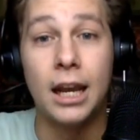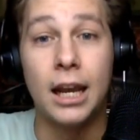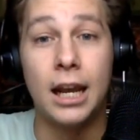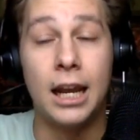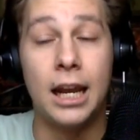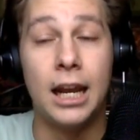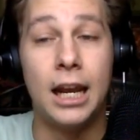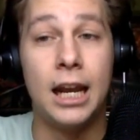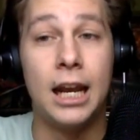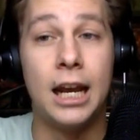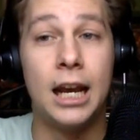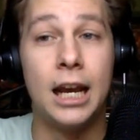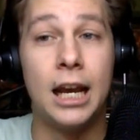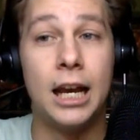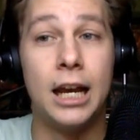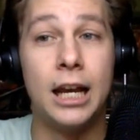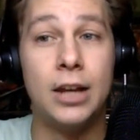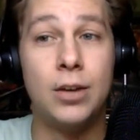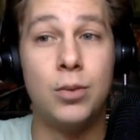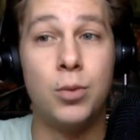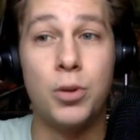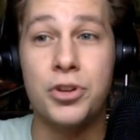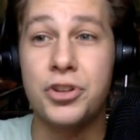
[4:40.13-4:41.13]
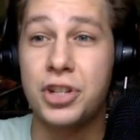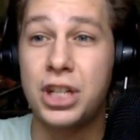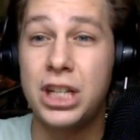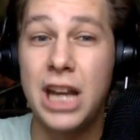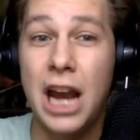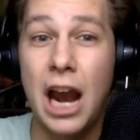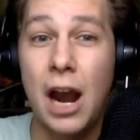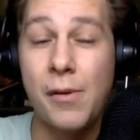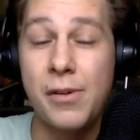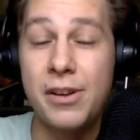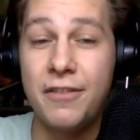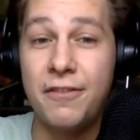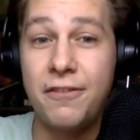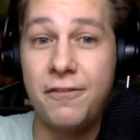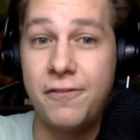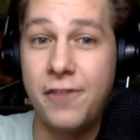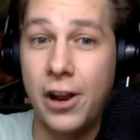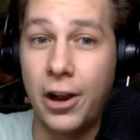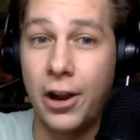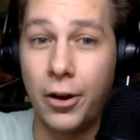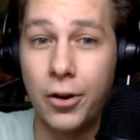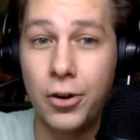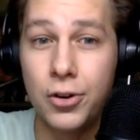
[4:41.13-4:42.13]
And we'll see how he
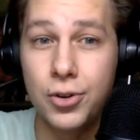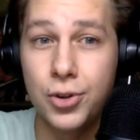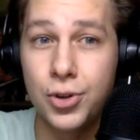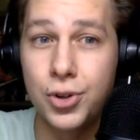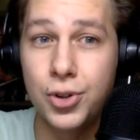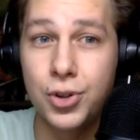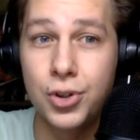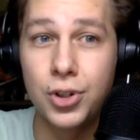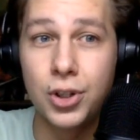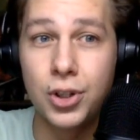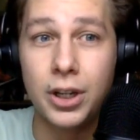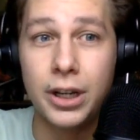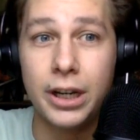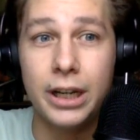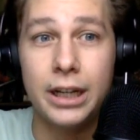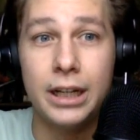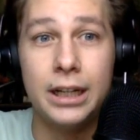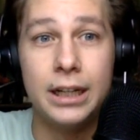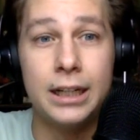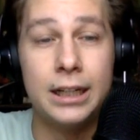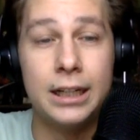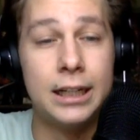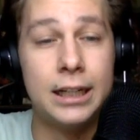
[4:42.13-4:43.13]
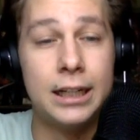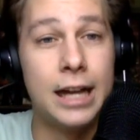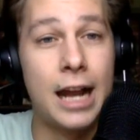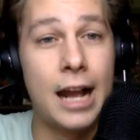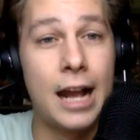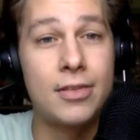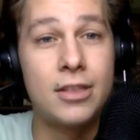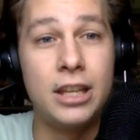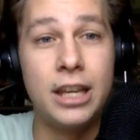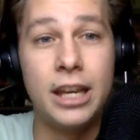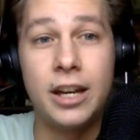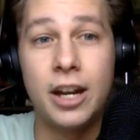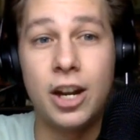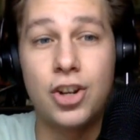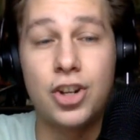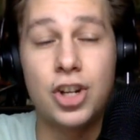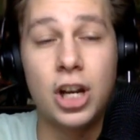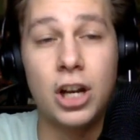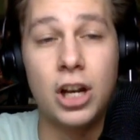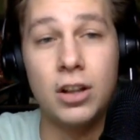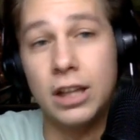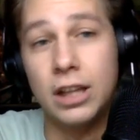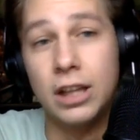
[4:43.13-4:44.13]
fares at the
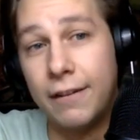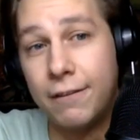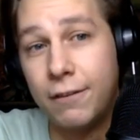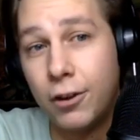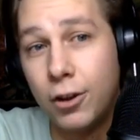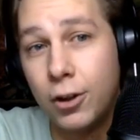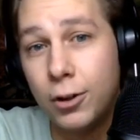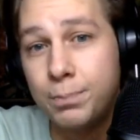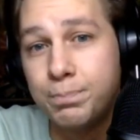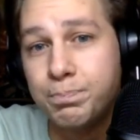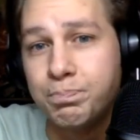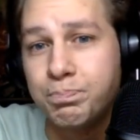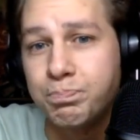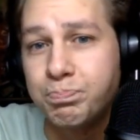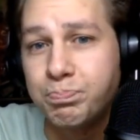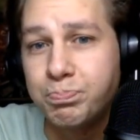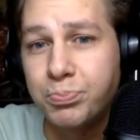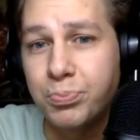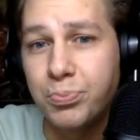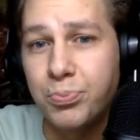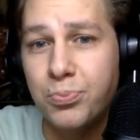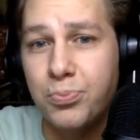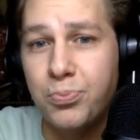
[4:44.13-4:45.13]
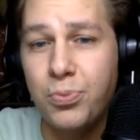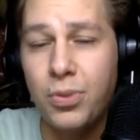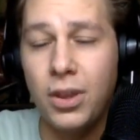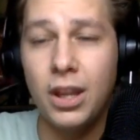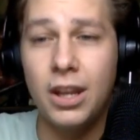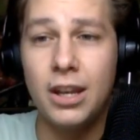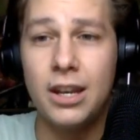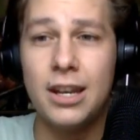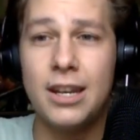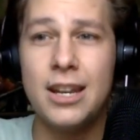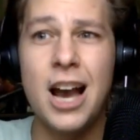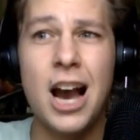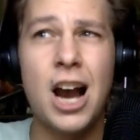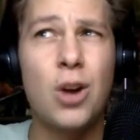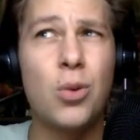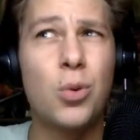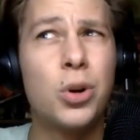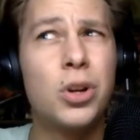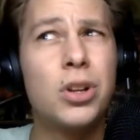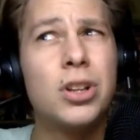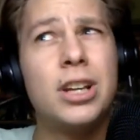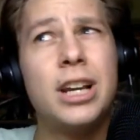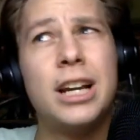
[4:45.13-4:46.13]
NHL level. Not
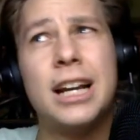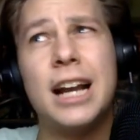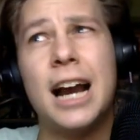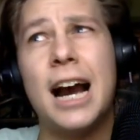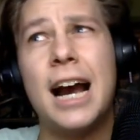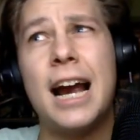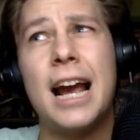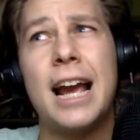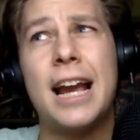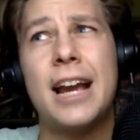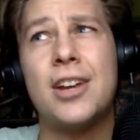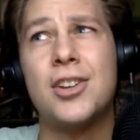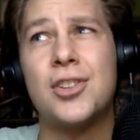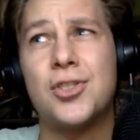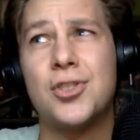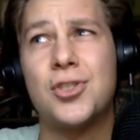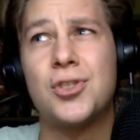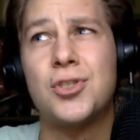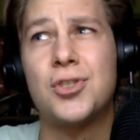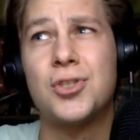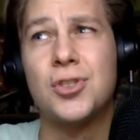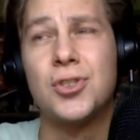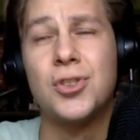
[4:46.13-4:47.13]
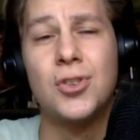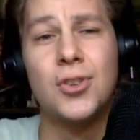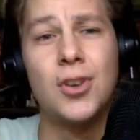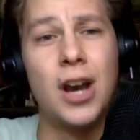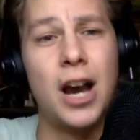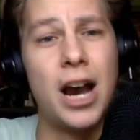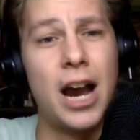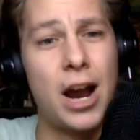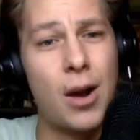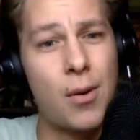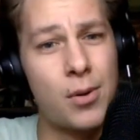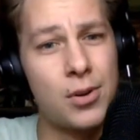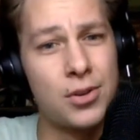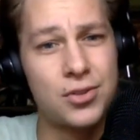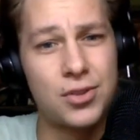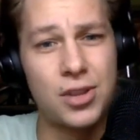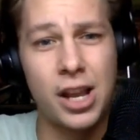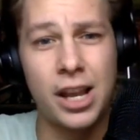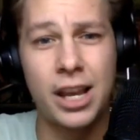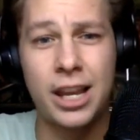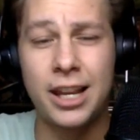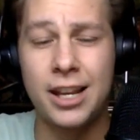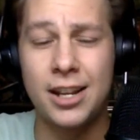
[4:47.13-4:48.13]
really a guy, I guess, I was
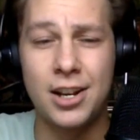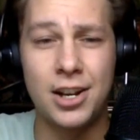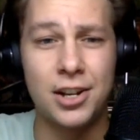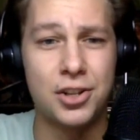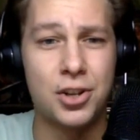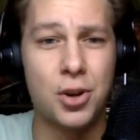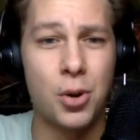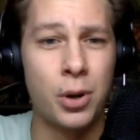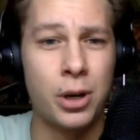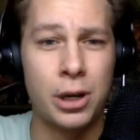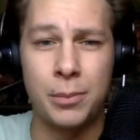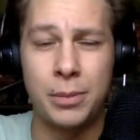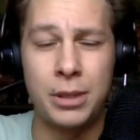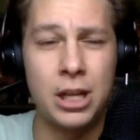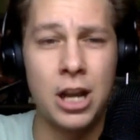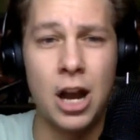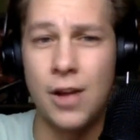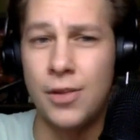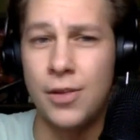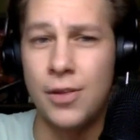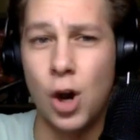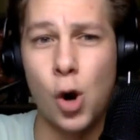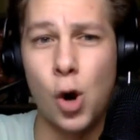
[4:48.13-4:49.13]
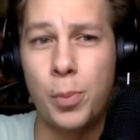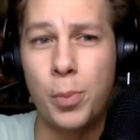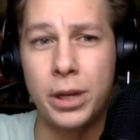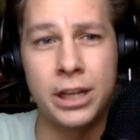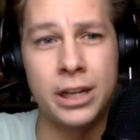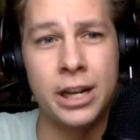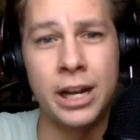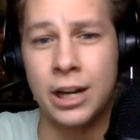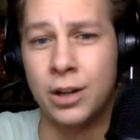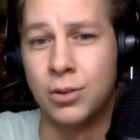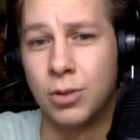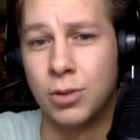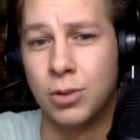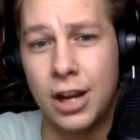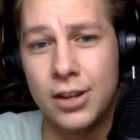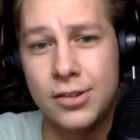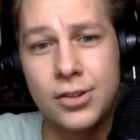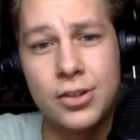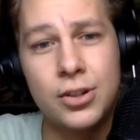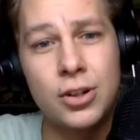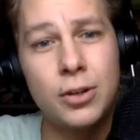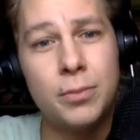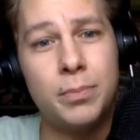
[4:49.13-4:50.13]
thinking is going to be on the opening night
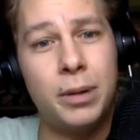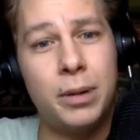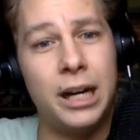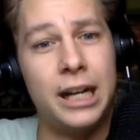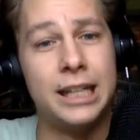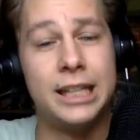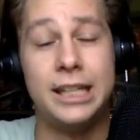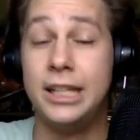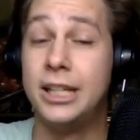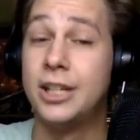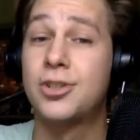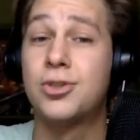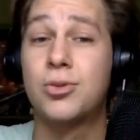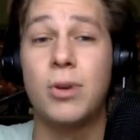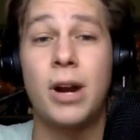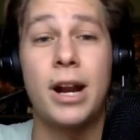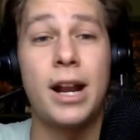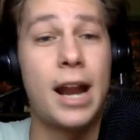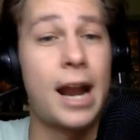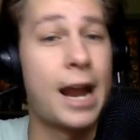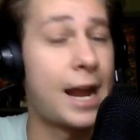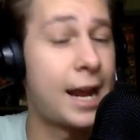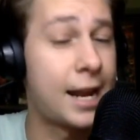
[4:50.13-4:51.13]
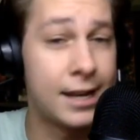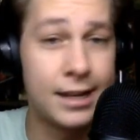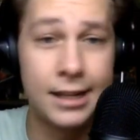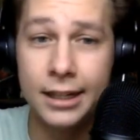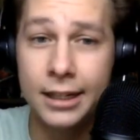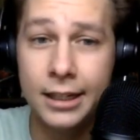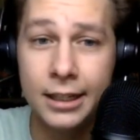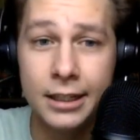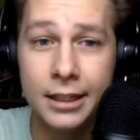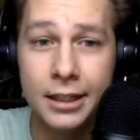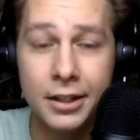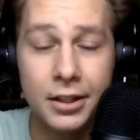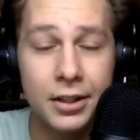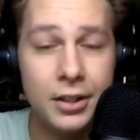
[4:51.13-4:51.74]
roster, but he is right-handed.